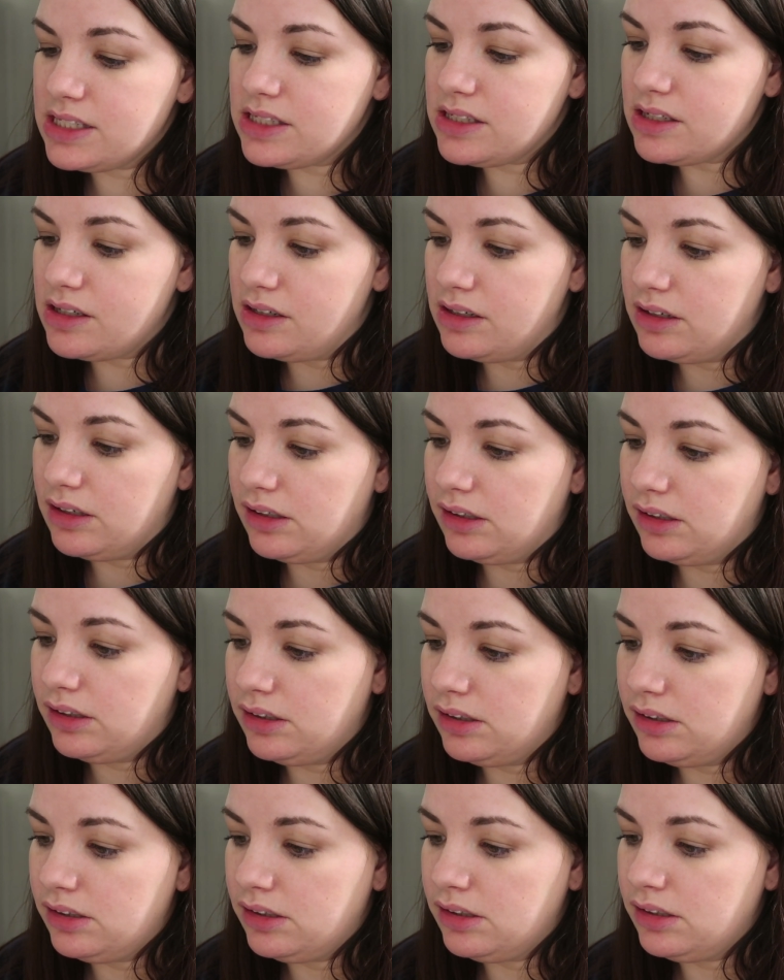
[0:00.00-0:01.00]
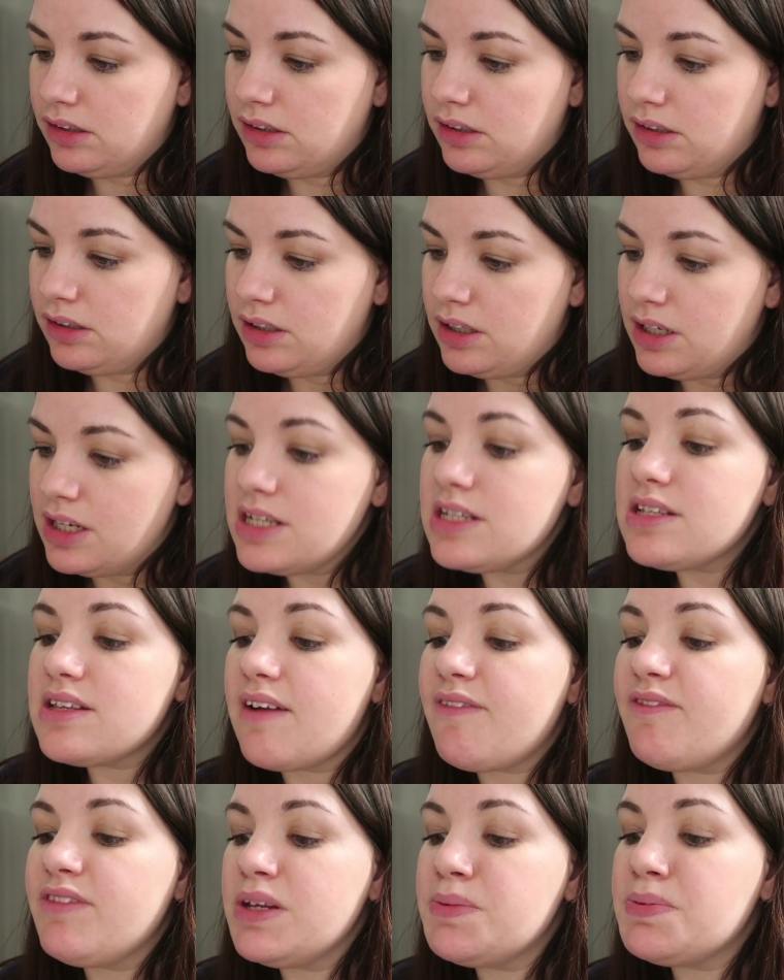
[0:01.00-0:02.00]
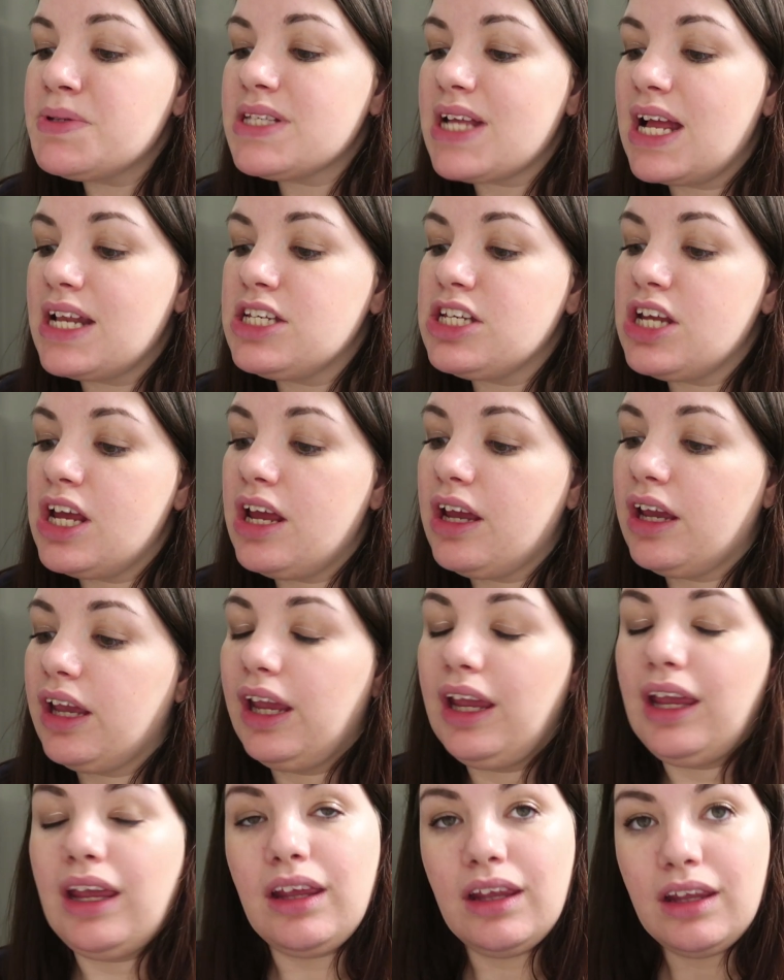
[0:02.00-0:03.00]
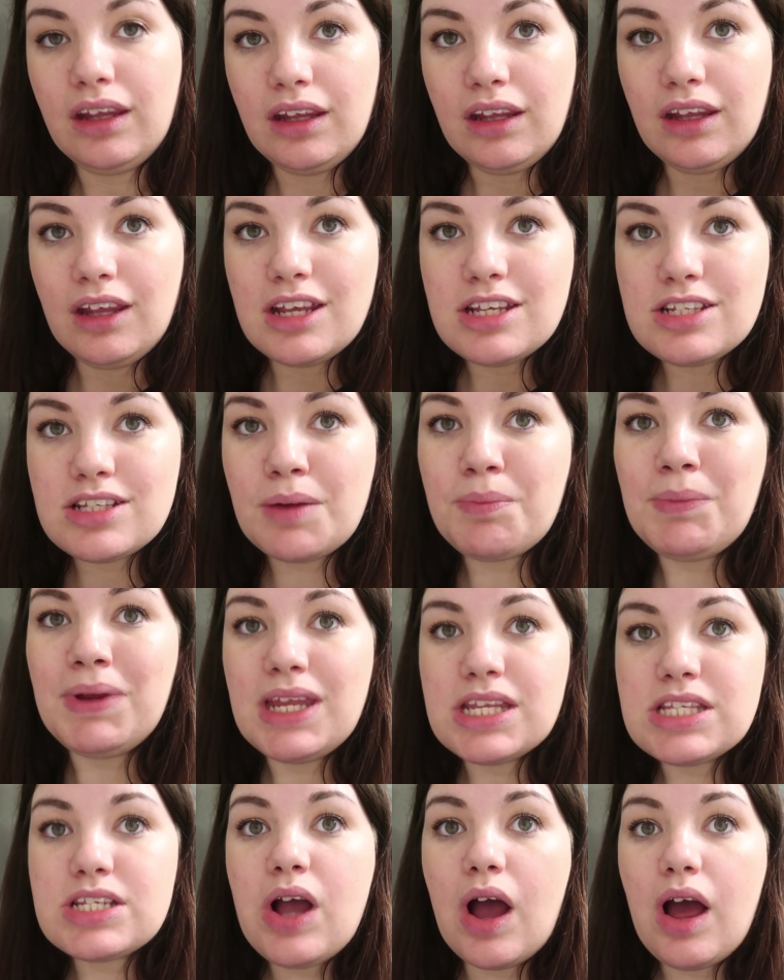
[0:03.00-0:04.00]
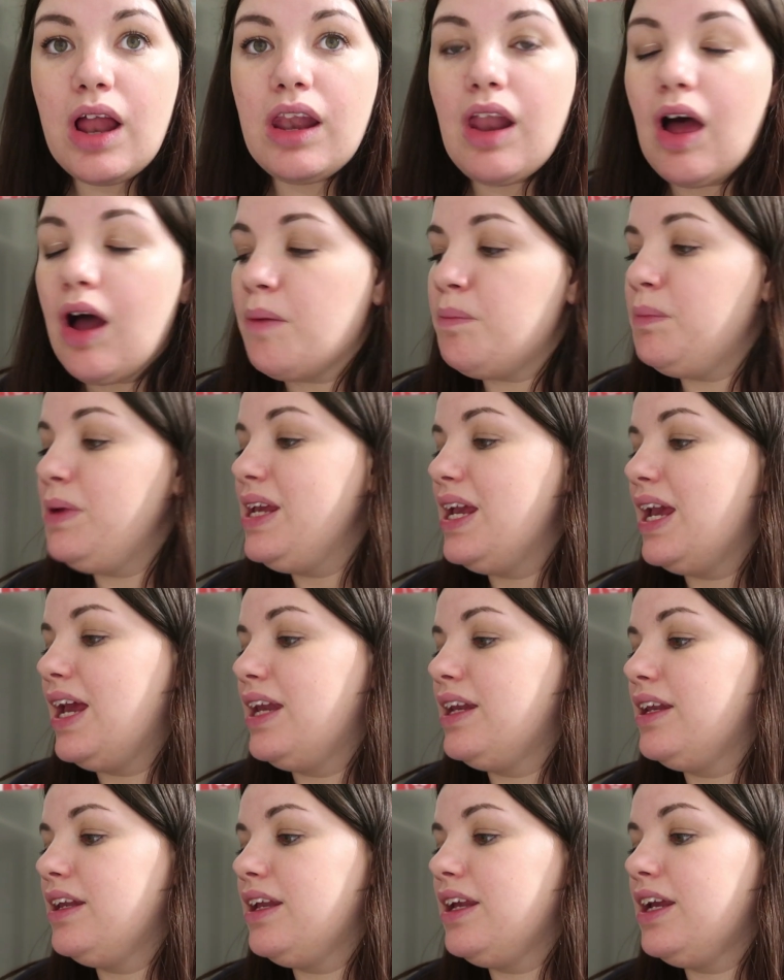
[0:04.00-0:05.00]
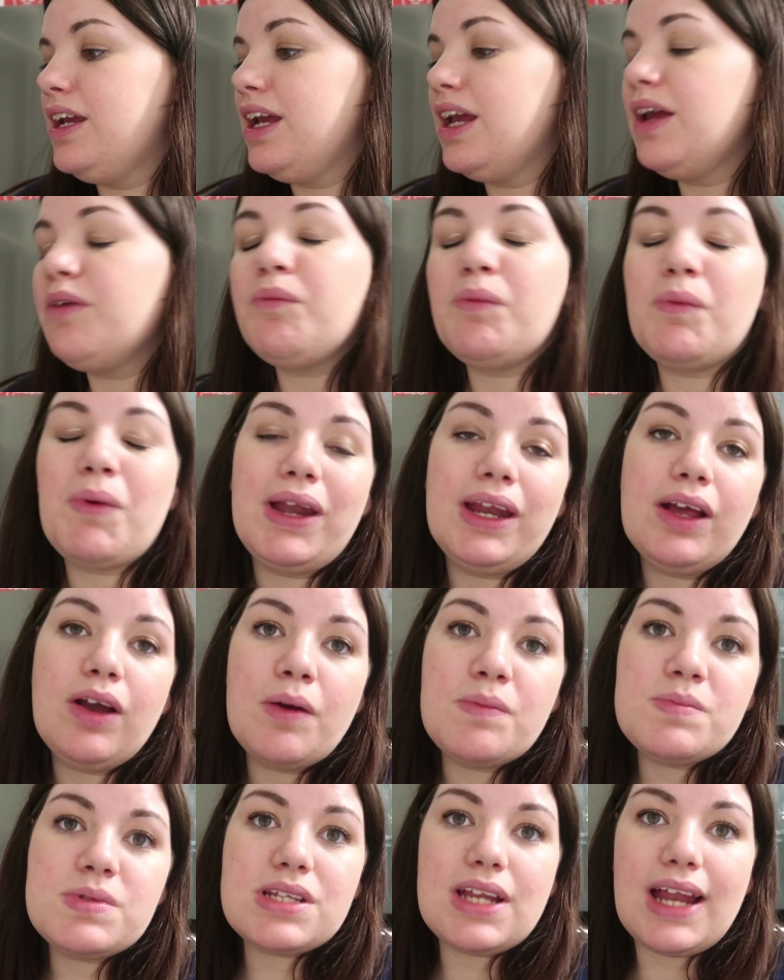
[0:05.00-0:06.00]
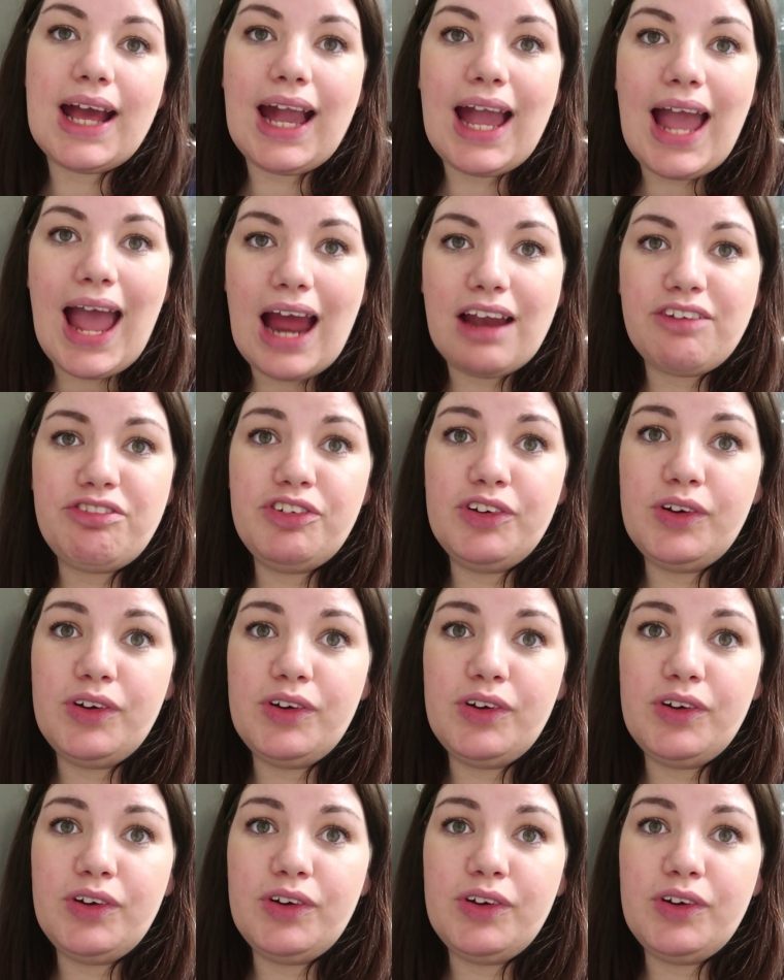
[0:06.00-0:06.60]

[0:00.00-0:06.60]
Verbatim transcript: So seventy percent turkey, so I mean it's got a lot of meat in. When it comes to like cat